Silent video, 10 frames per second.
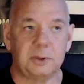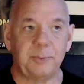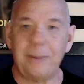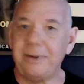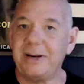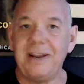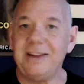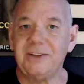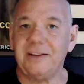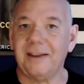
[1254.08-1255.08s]
Bob, I didn't
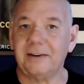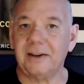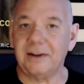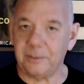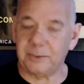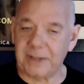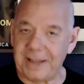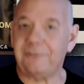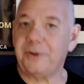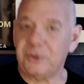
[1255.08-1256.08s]
ask you that. Can I
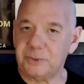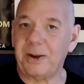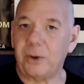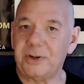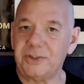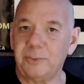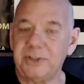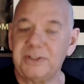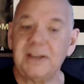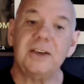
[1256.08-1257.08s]
finish my question,
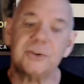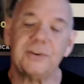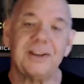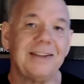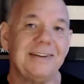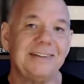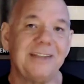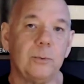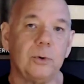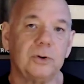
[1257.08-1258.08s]
please? So the idea is they
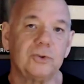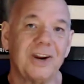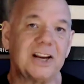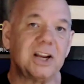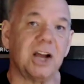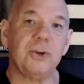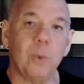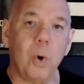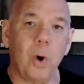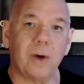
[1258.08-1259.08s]
will try and cut
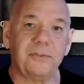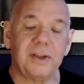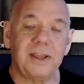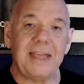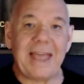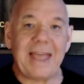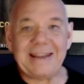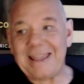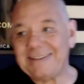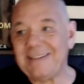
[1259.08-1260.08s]
you off and
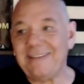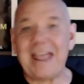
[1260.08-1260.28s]
get to the